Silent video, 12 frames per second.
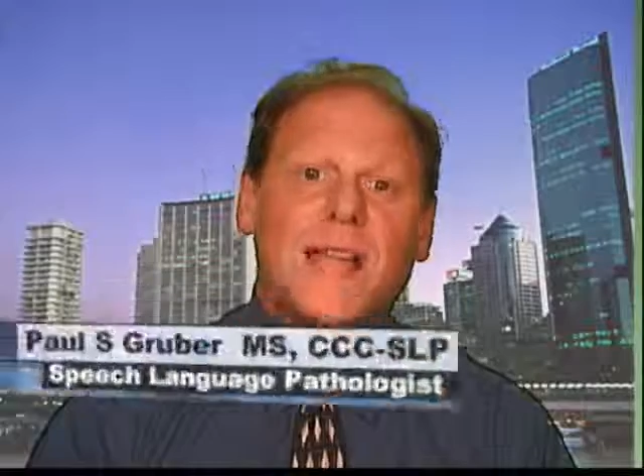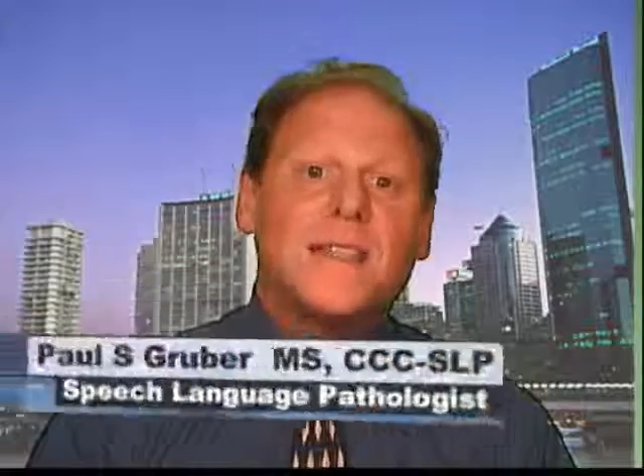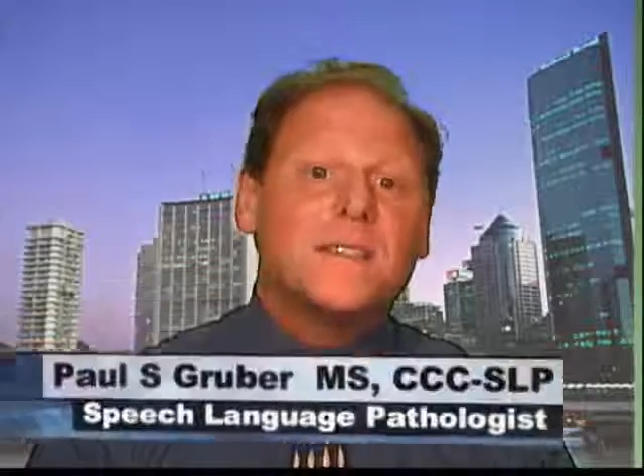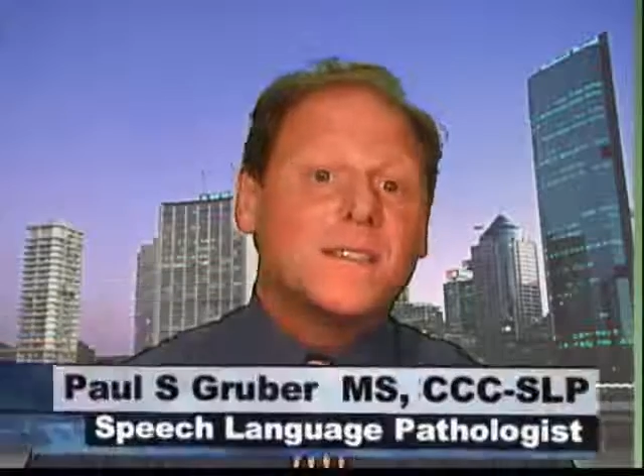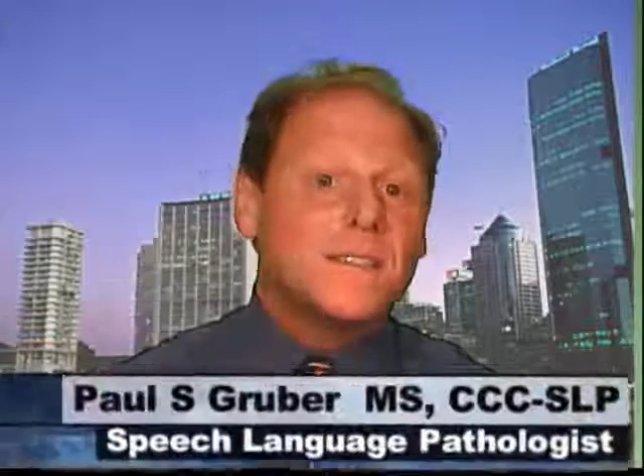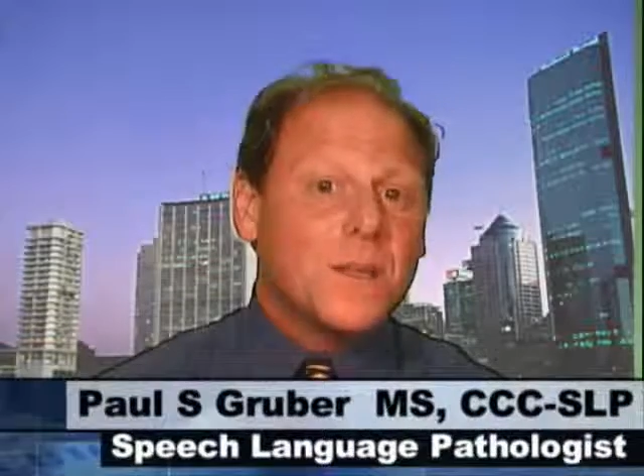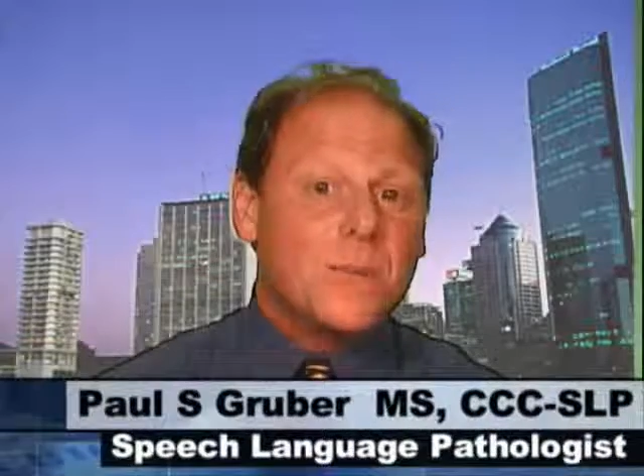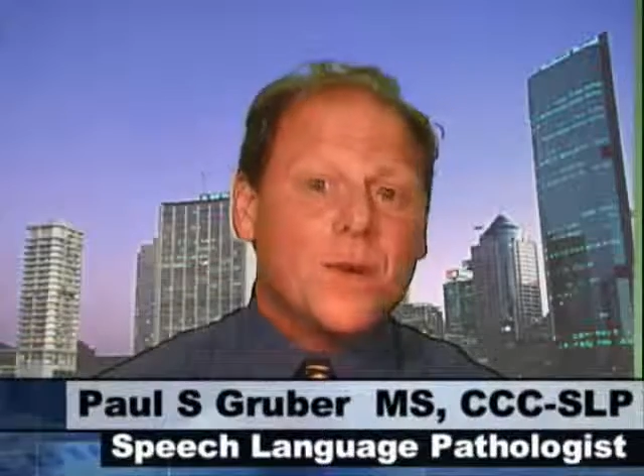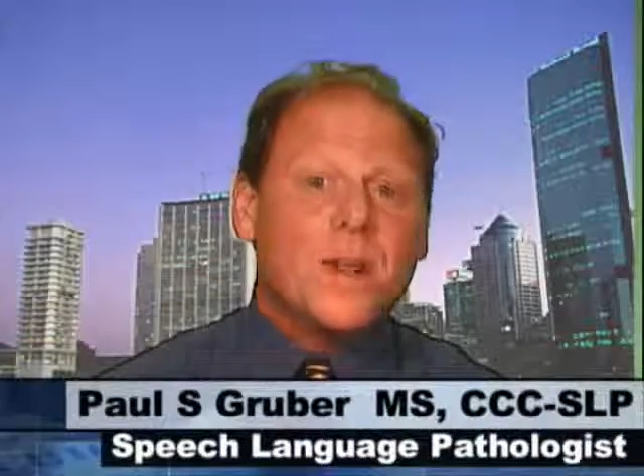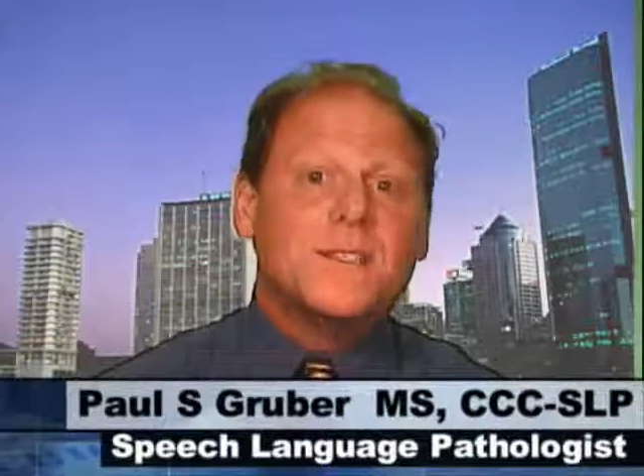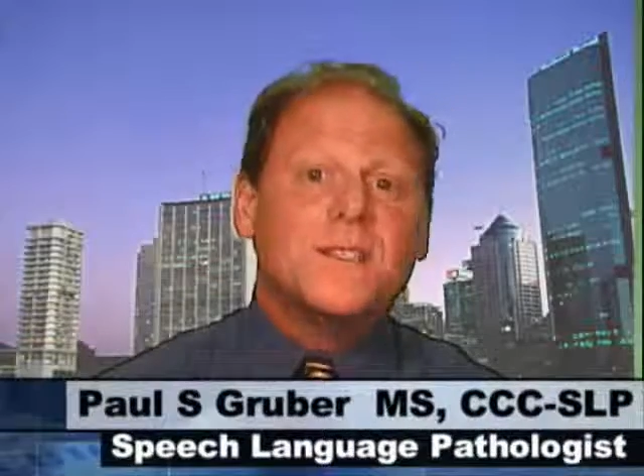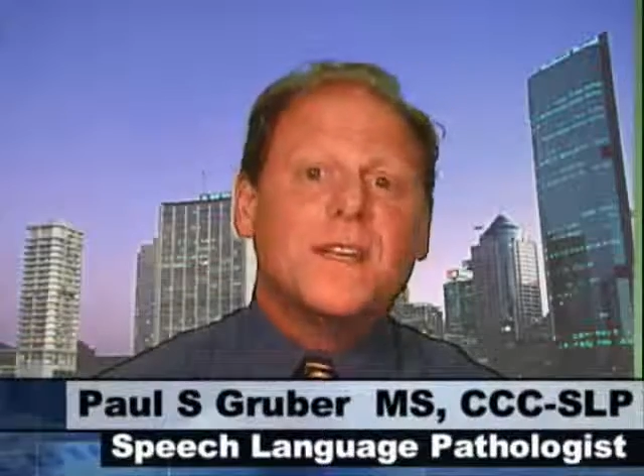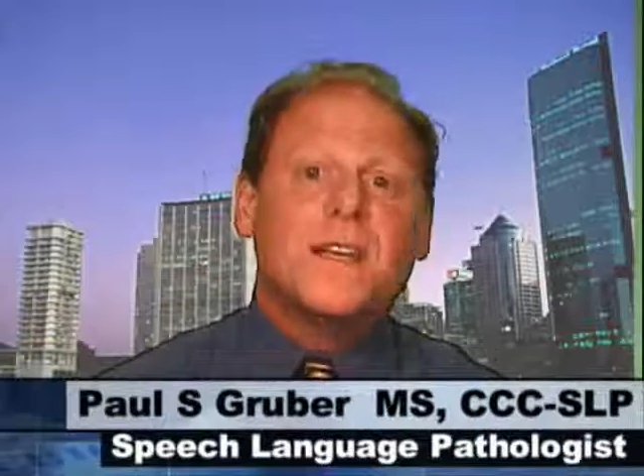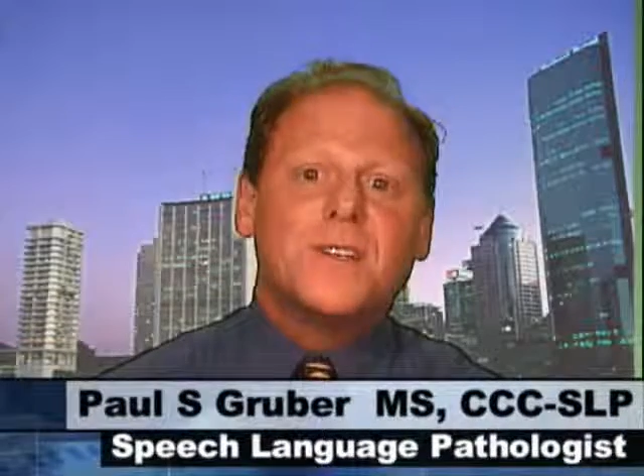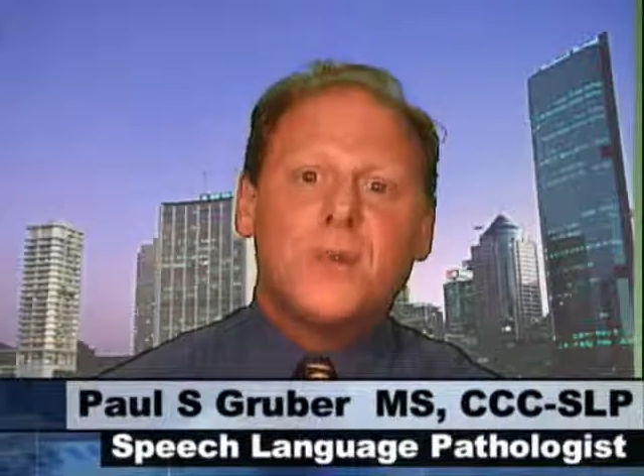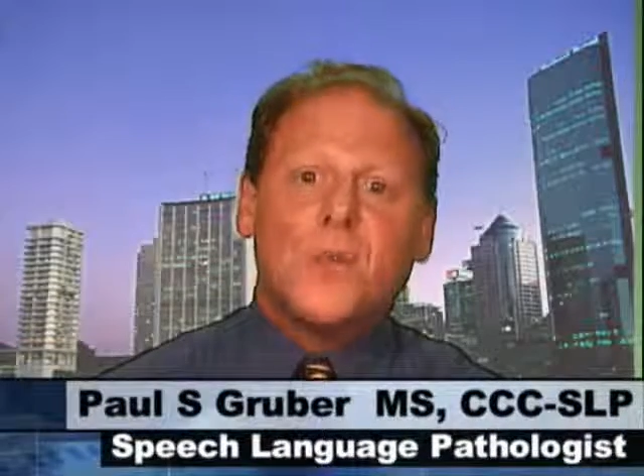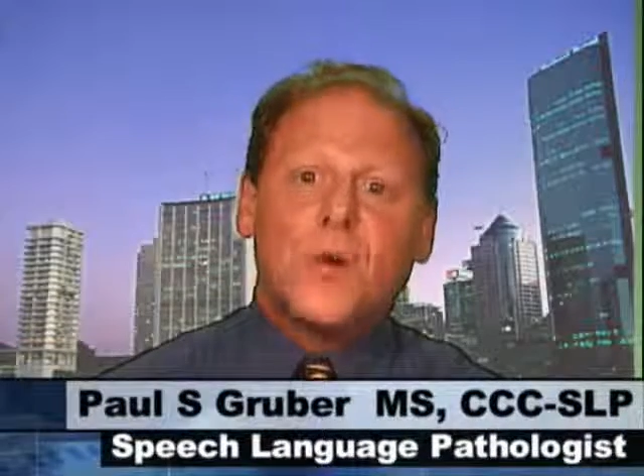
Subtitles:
and this is the Pronunciation